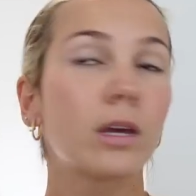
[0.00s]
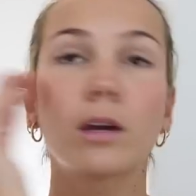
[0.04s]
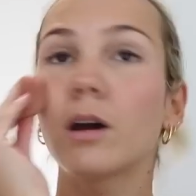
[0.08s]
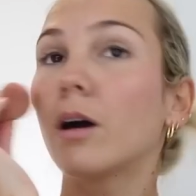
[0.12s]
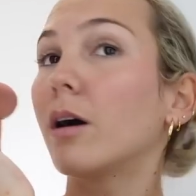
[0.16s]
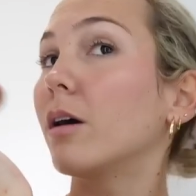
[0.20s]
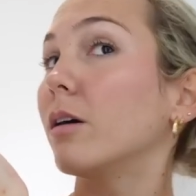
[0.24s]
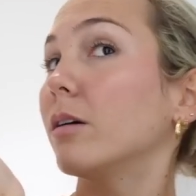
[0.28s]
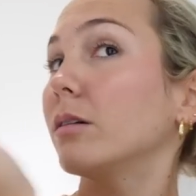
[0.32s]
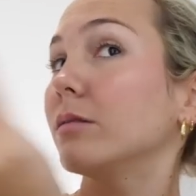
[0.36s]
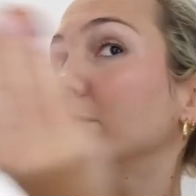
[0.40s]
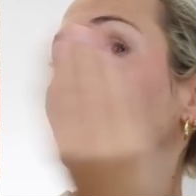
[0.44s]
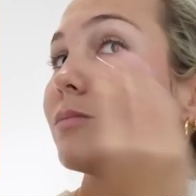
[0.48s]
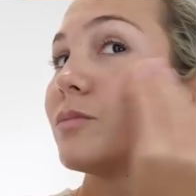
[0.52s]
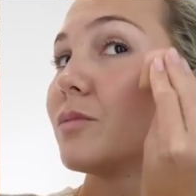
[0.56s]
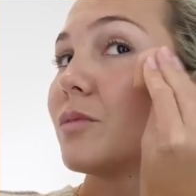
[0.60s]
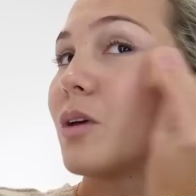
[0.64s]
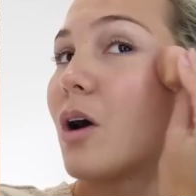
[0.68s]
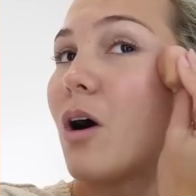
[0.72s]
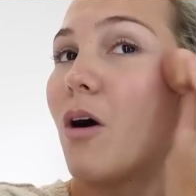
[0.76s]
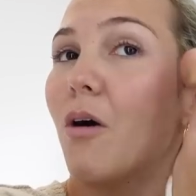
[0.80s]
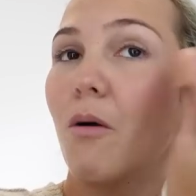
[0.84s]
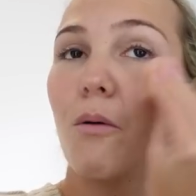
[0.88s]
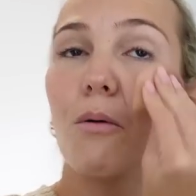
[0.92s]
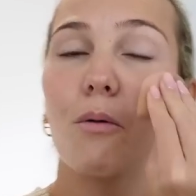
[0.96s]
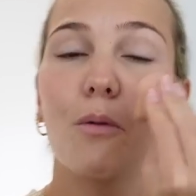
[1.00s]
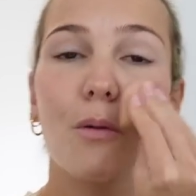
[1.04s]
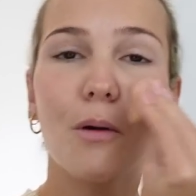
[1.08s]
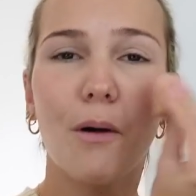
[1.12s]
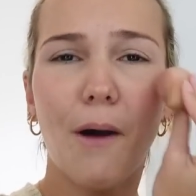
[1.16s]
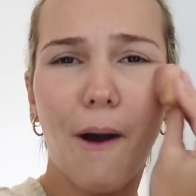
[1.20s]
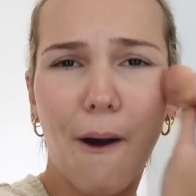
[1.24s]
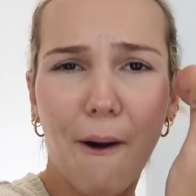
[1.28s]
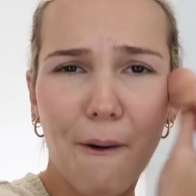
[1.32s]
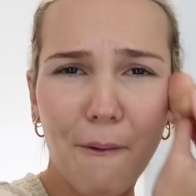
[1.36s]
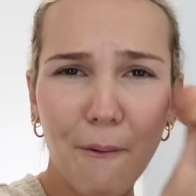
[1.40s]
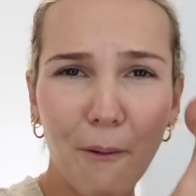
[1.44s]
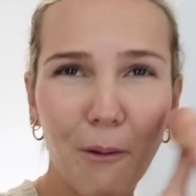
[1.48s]
Oh, oh,
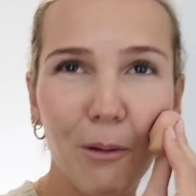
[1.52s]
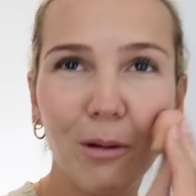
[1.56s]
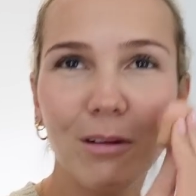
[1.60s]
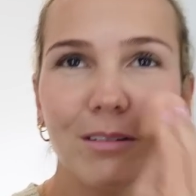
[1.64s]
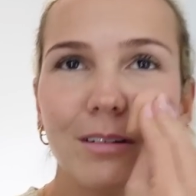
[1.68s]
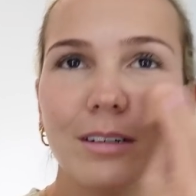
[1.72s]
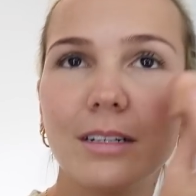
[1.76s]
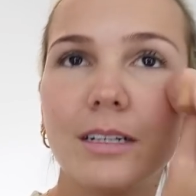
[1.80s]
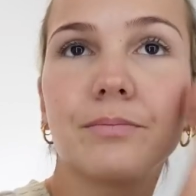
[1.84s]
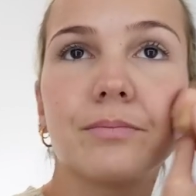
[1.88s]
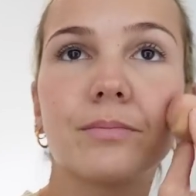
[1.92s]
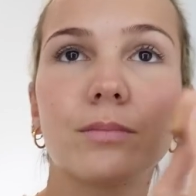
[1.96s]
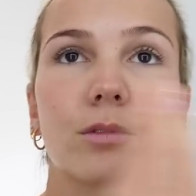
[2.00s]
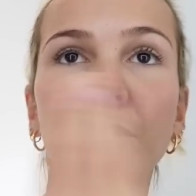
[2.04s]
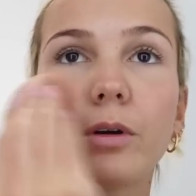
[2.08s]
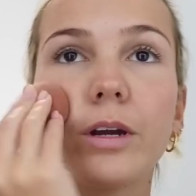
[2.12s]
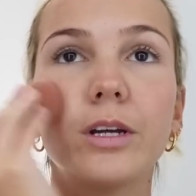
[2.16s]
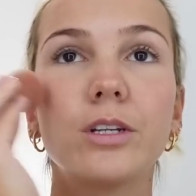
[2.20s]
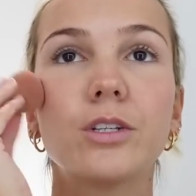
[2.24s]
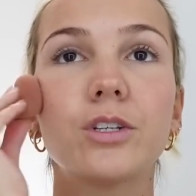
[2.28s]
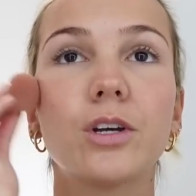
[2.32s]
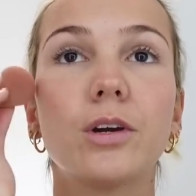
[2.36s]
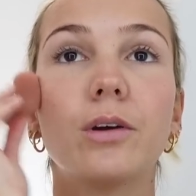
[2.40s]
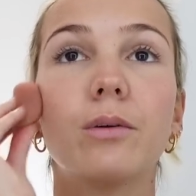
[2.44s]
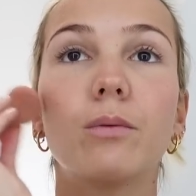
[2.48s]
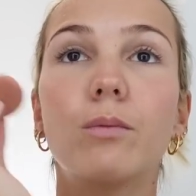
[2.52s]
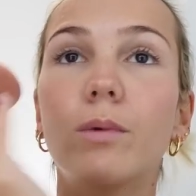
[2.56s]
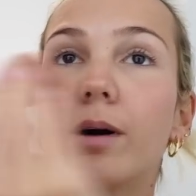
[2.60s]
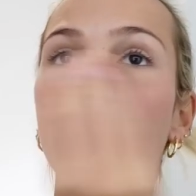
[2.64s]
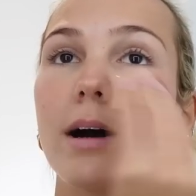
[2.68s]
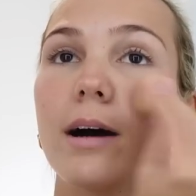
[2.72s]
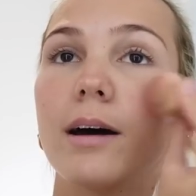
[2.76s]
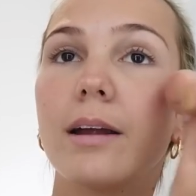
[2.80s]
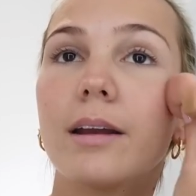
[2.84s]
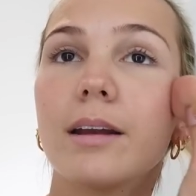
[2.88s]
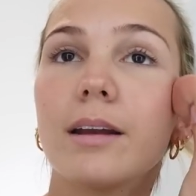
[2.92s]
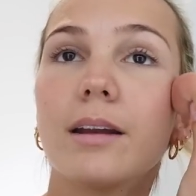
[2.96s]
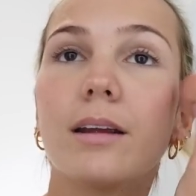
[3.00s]
oh. 3, 2,
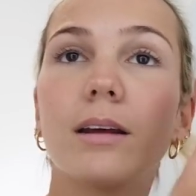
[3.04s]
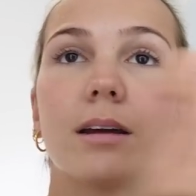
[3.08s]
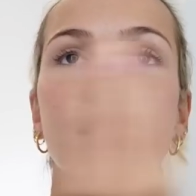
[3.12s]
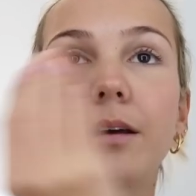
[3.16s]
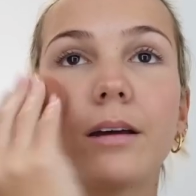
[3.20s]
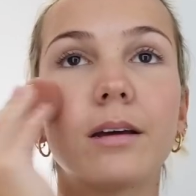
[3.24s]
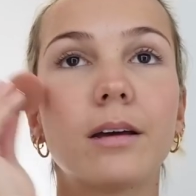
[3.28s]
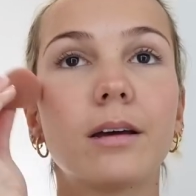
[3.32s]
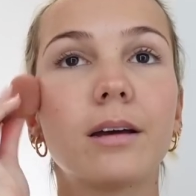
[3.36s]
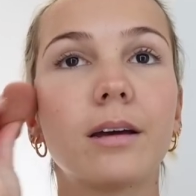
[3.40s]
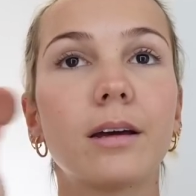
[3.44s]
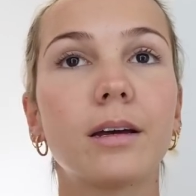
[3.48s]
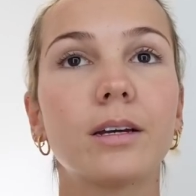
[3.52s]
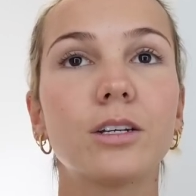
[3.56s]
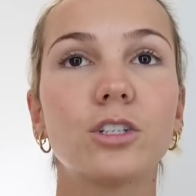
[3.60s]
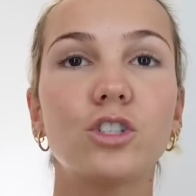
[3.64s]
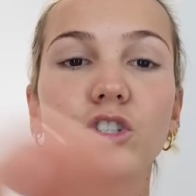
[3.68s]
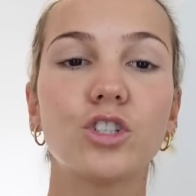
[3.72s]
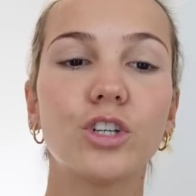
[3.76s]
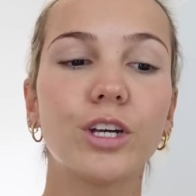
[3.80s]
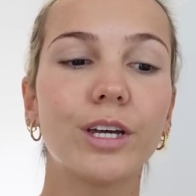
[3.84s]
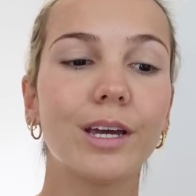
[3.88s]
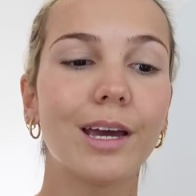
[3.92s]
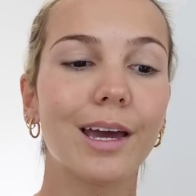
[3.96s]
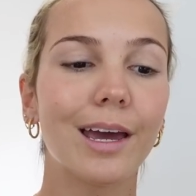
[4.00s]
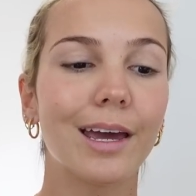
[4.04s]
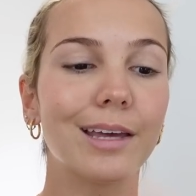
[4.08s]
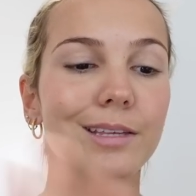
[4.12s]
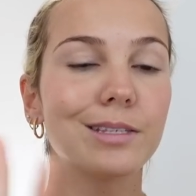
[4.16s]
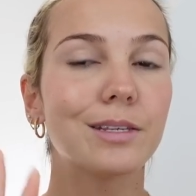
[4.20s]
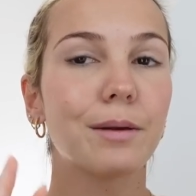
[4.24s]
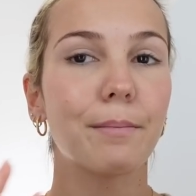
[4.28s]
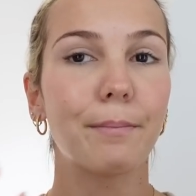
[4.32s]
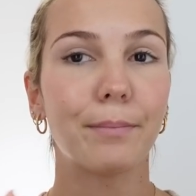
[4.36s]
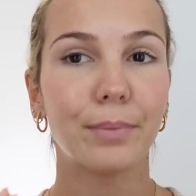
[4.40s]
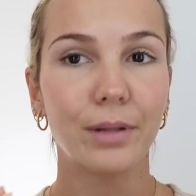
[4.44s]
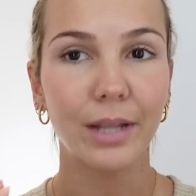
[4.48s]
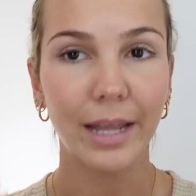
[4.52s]
1. She is
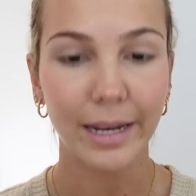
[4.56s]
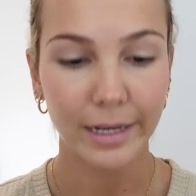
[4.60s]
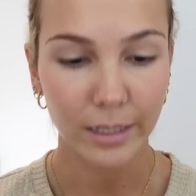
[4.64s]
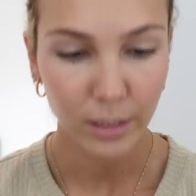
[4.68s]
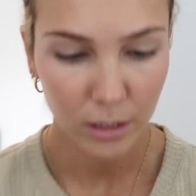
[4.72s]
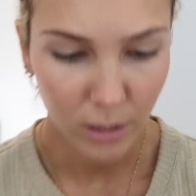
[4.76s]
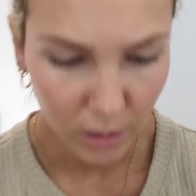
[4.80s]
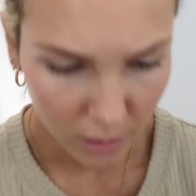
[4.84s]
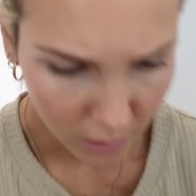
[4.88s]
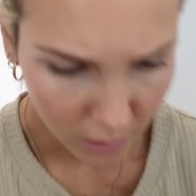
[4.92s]
blend.